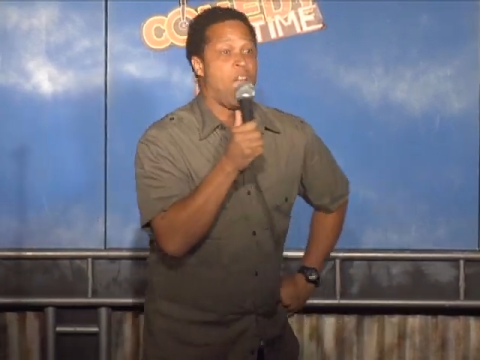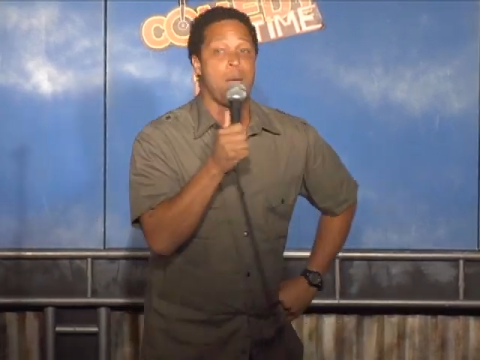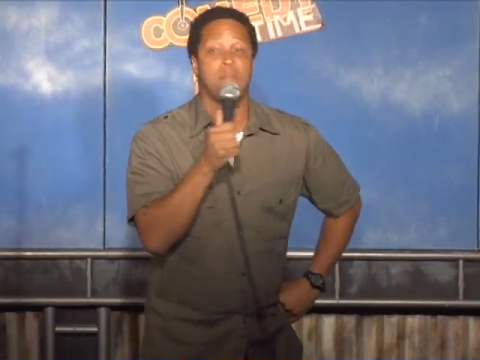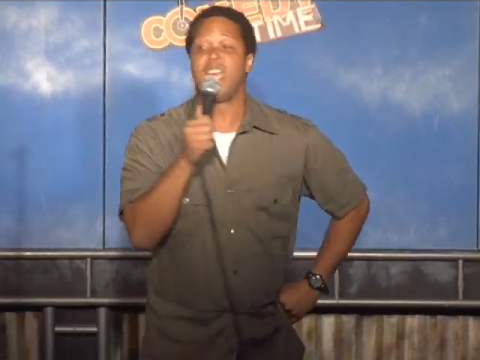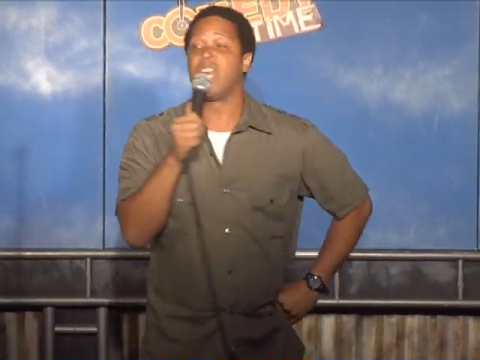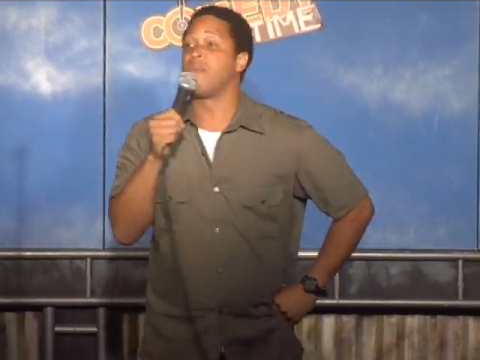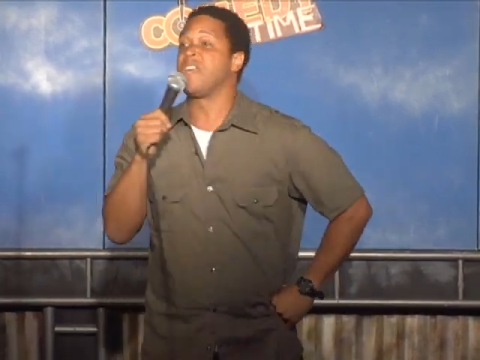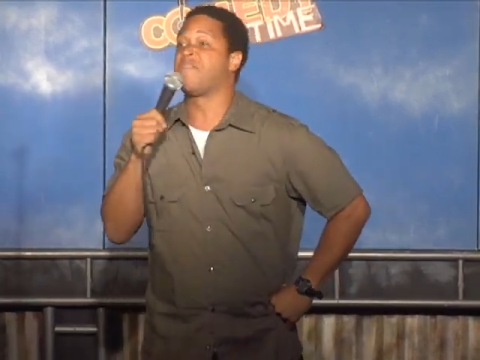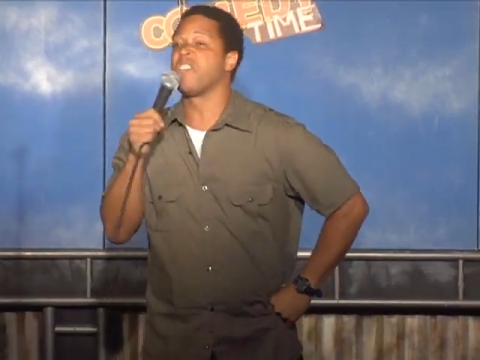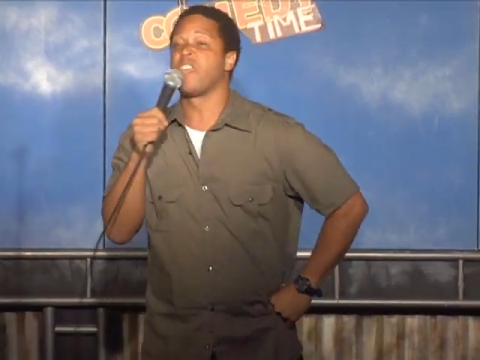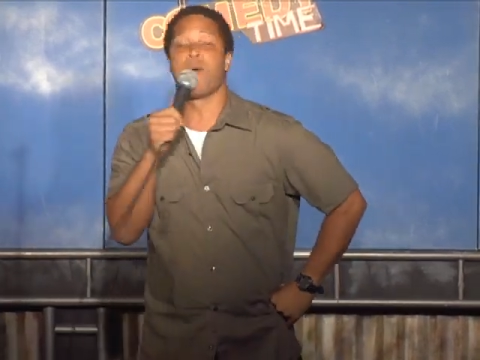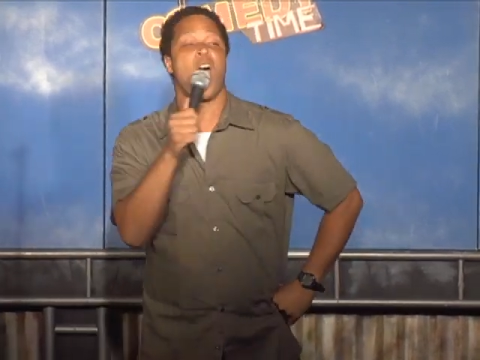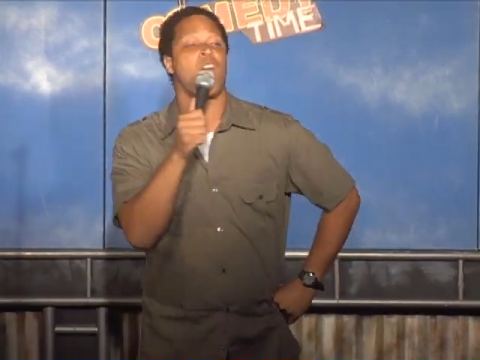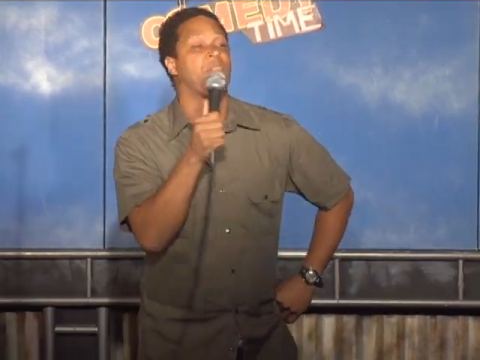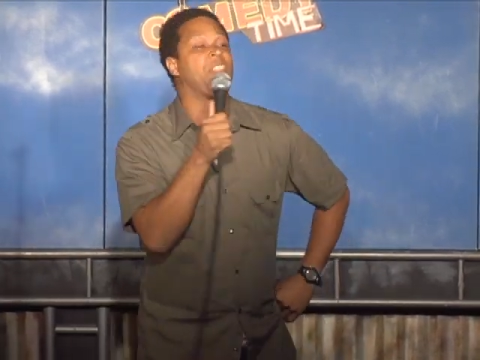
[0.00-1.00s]
I'm here to read for the
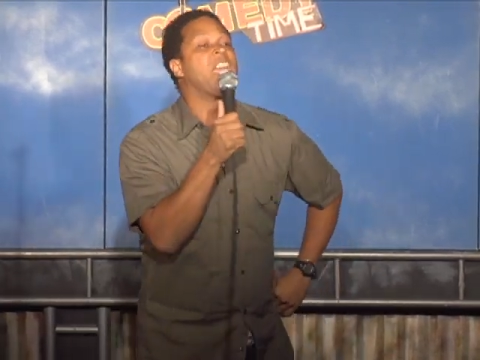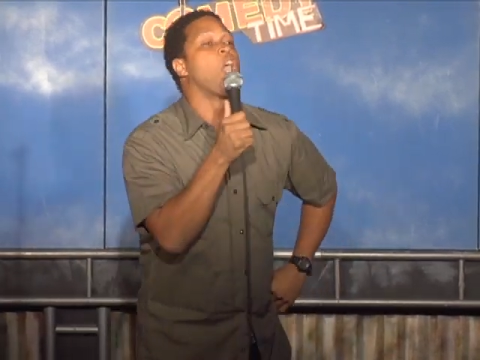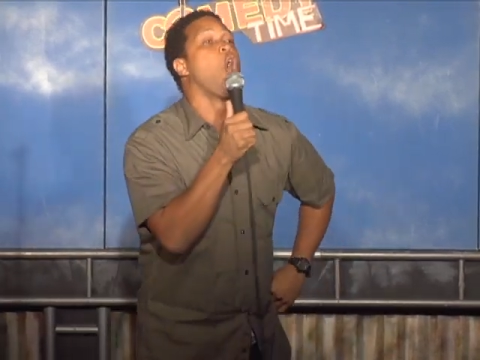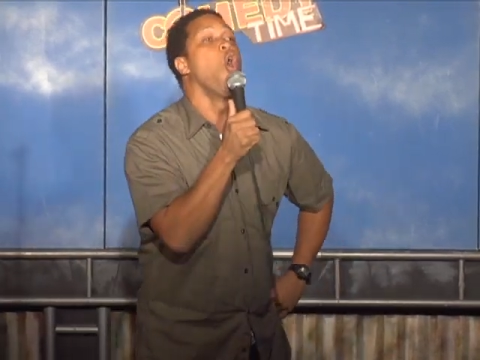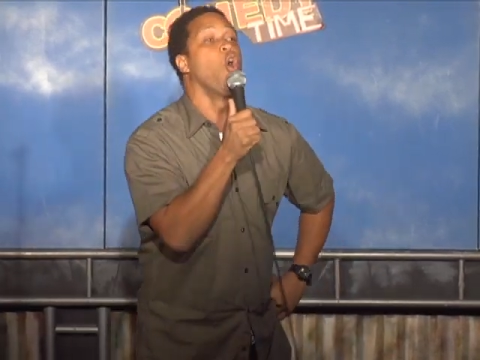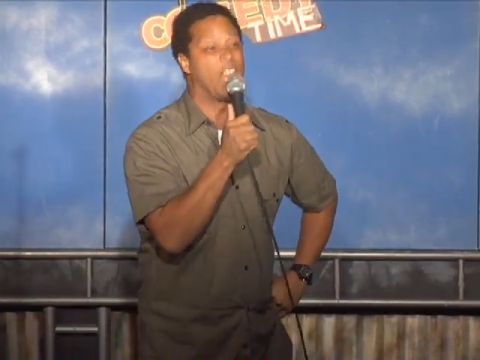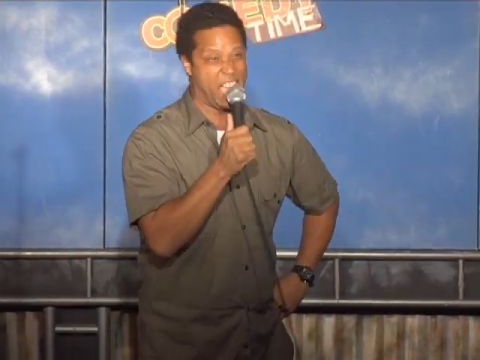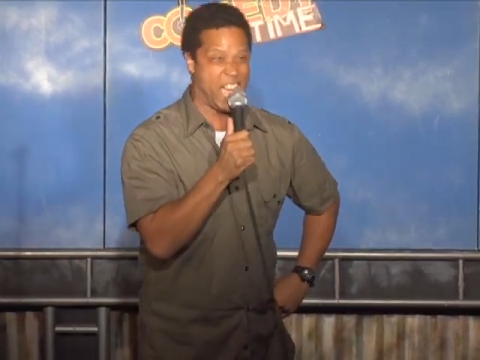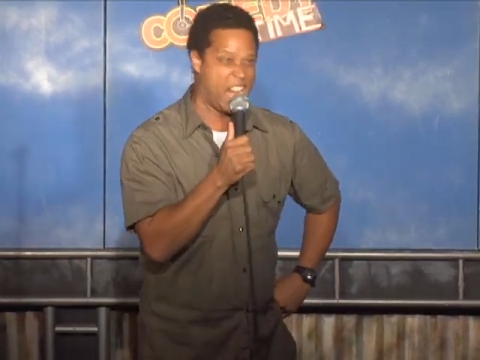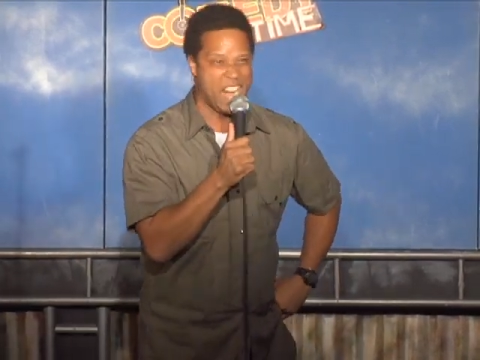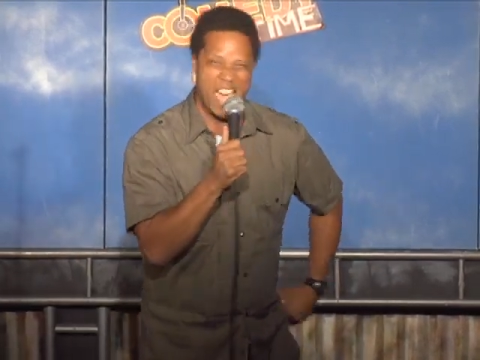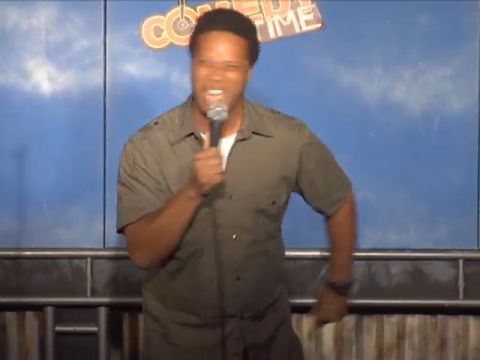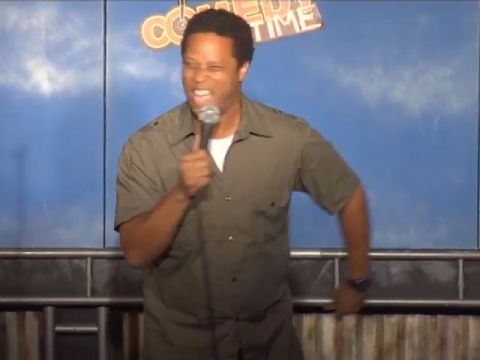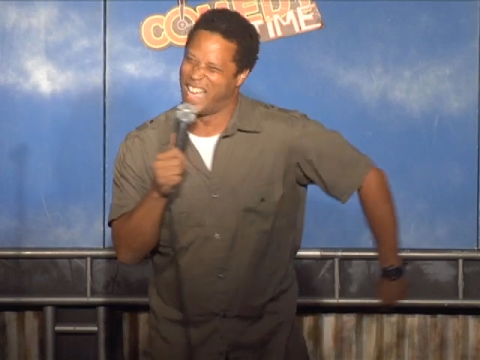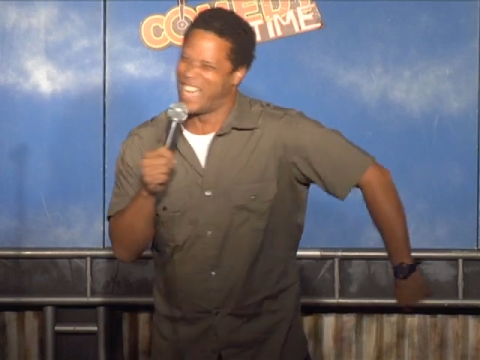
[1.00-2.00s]
part of the hooligan.
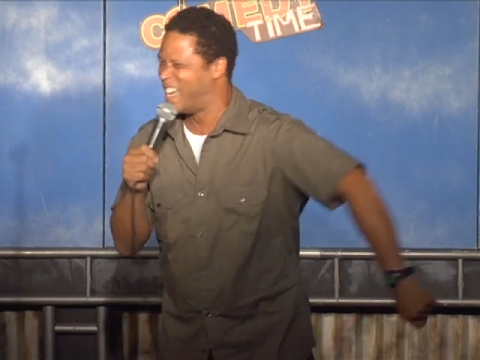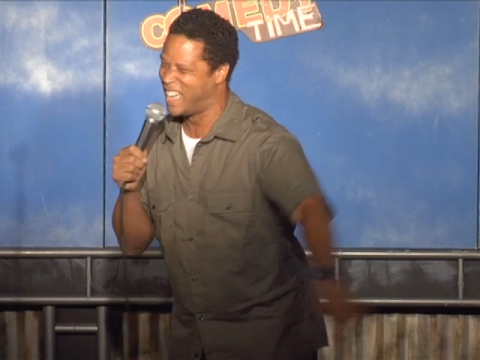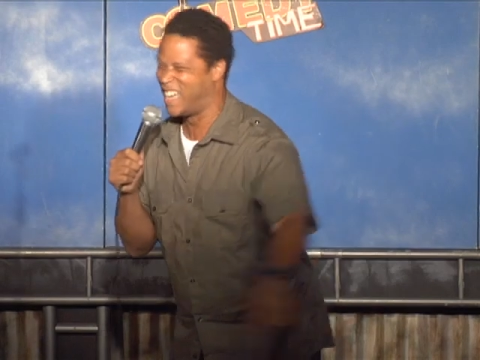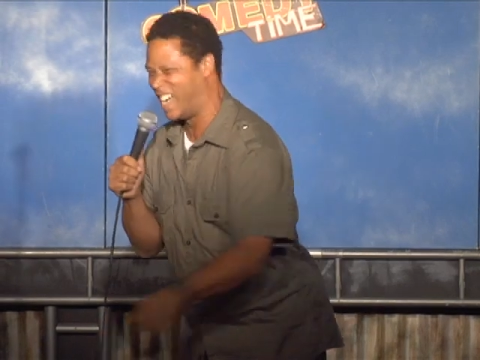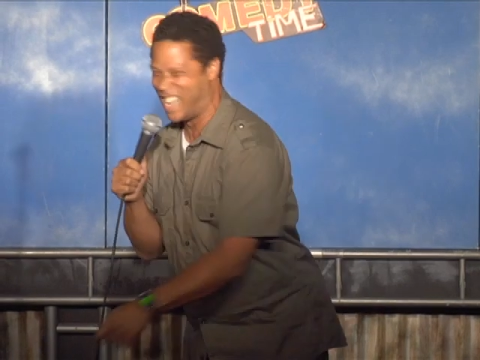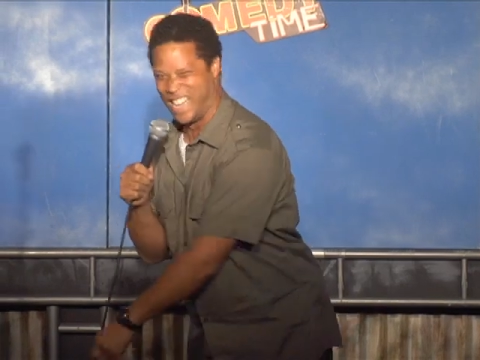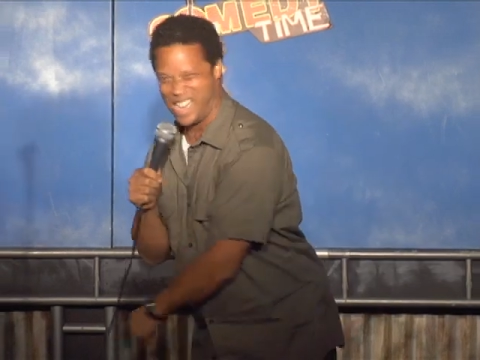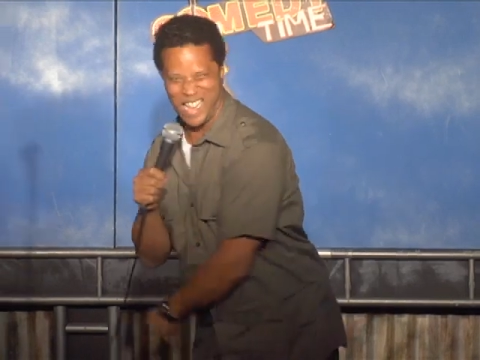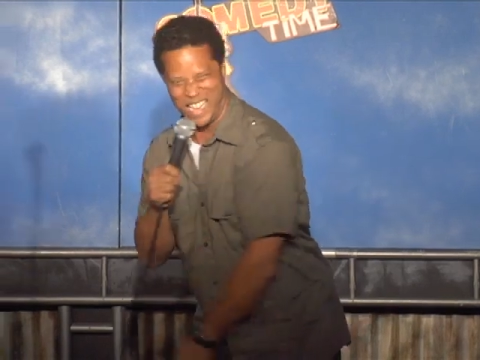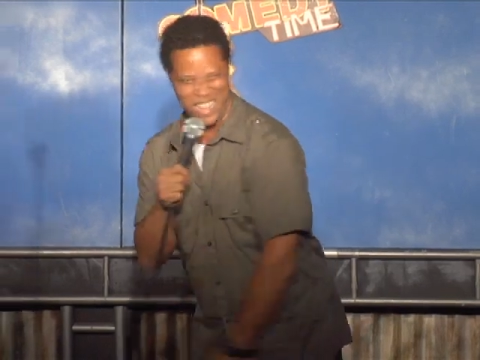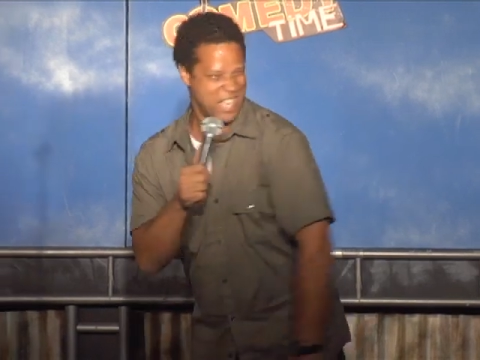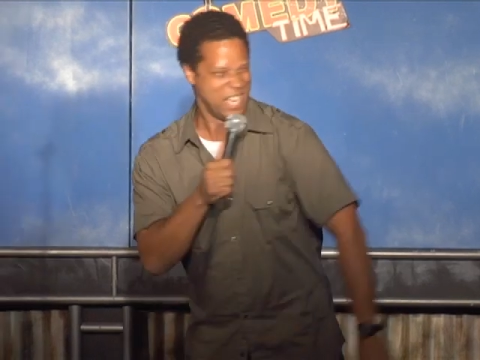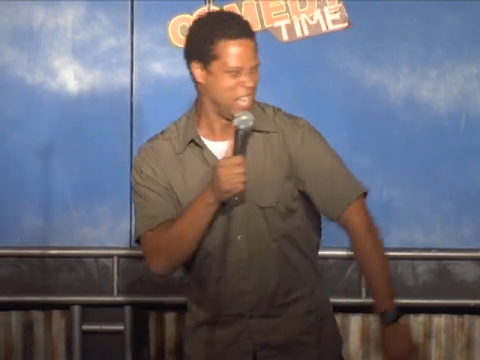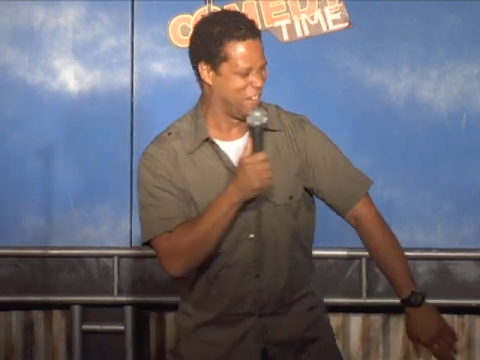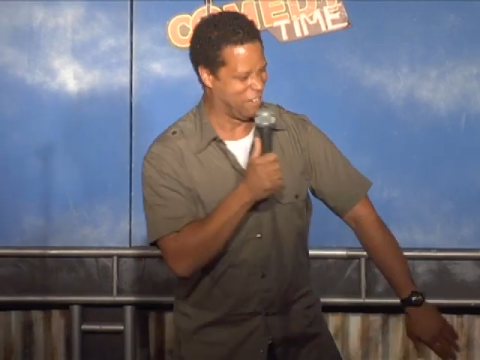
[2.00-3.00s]

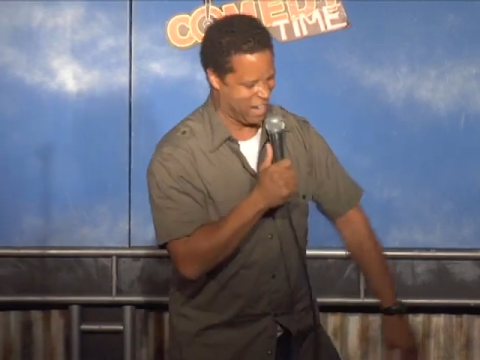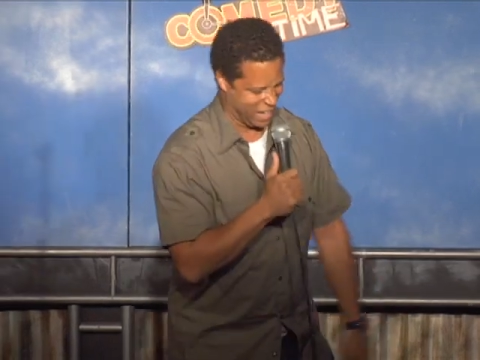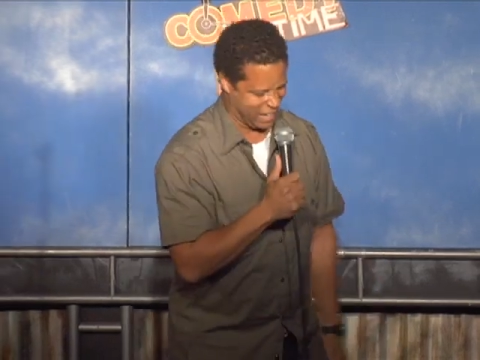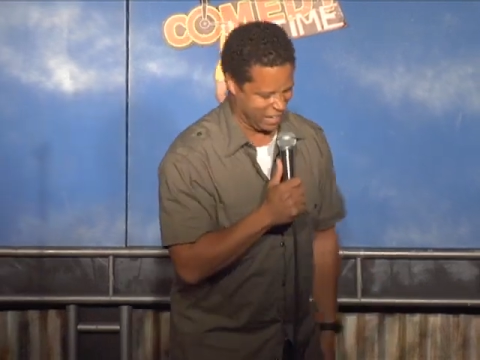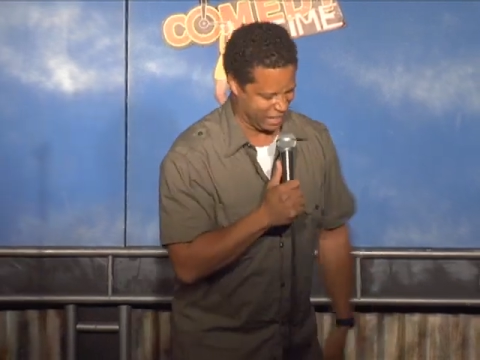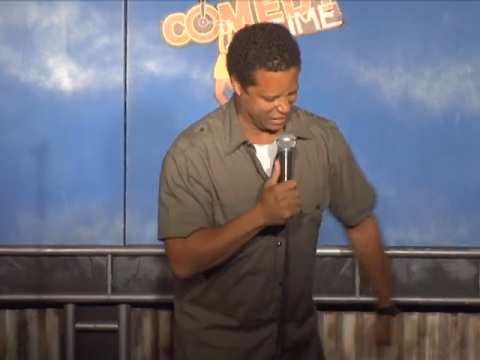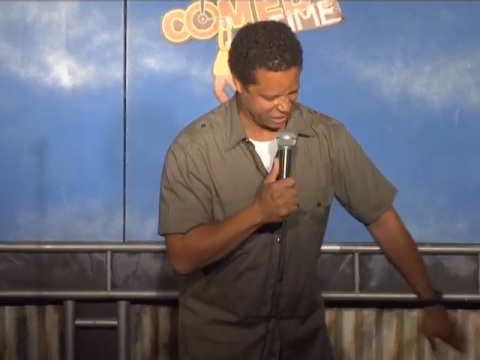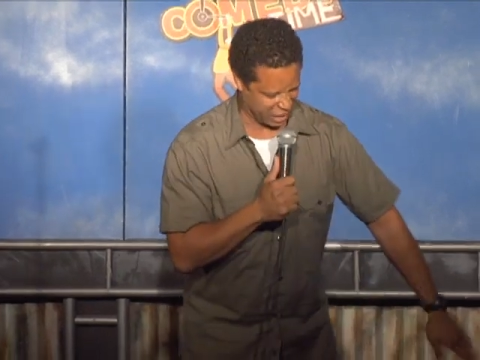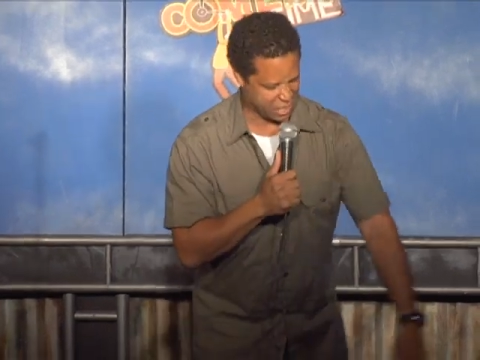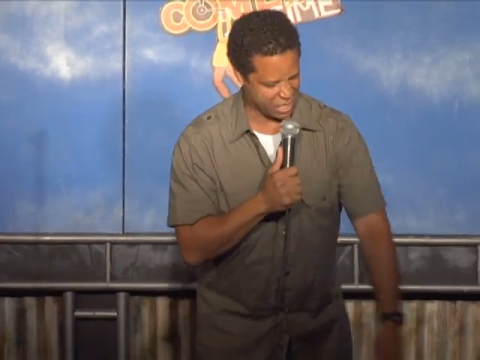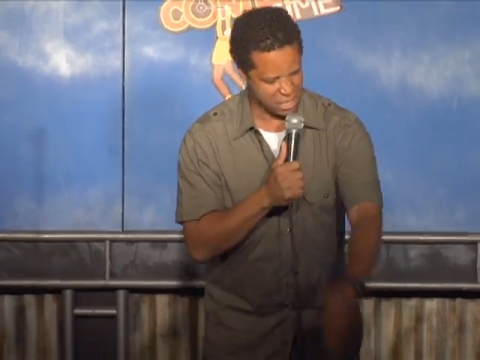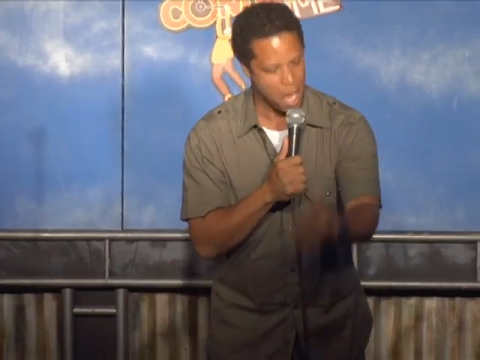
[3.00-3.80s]
yes, sir.